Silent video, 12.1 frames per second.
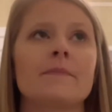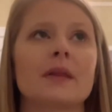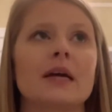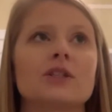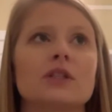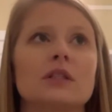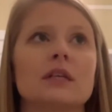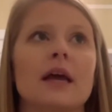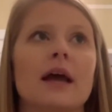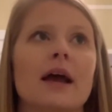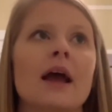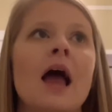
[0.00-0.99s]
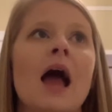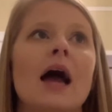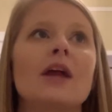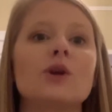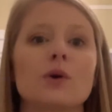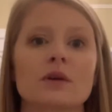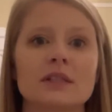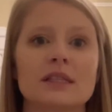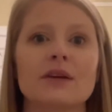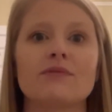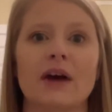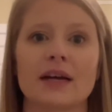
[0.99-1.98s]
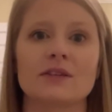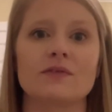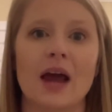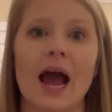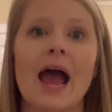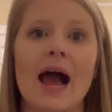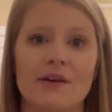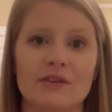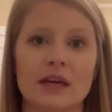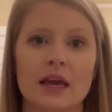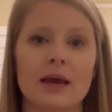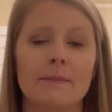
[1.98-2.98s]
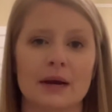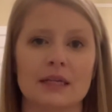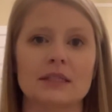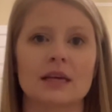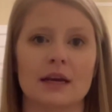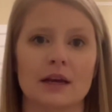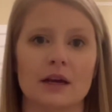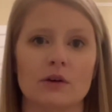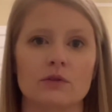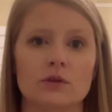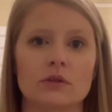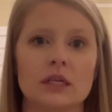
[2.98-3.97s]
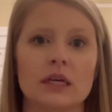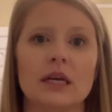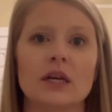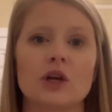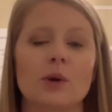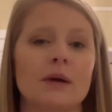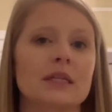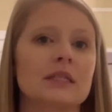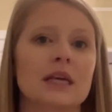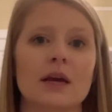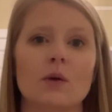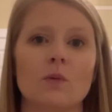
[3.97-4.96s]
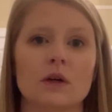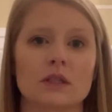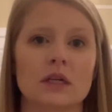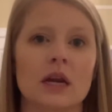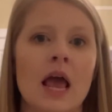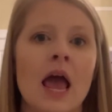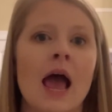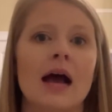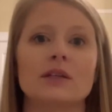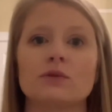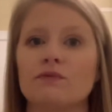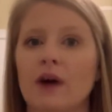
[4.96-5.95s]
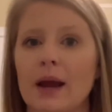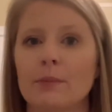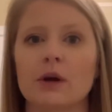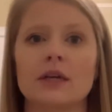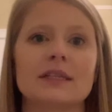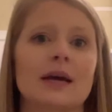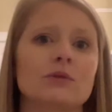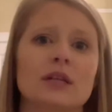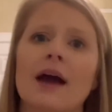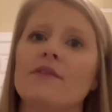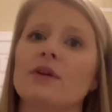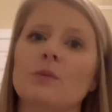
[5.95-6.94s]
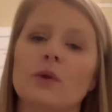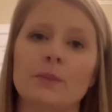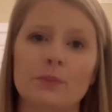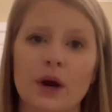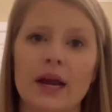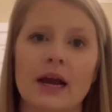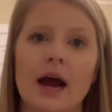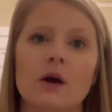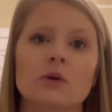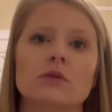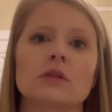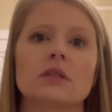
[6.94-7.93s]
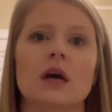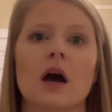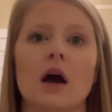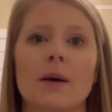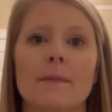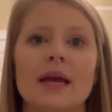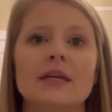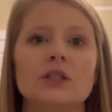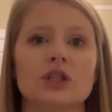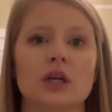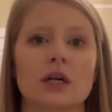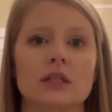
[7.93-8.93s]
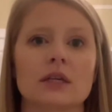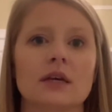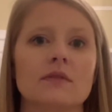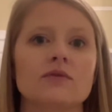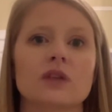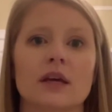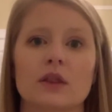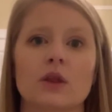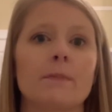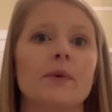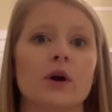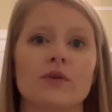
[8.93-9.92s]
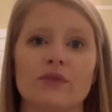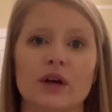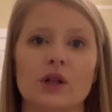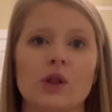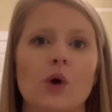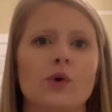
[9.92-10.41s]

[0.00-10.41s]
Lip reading: I should say, I noticed the effect of not having it in my skincare routine. My skin wasn't as vibrant. I was having more breakouts. It just gives like the perfect glow.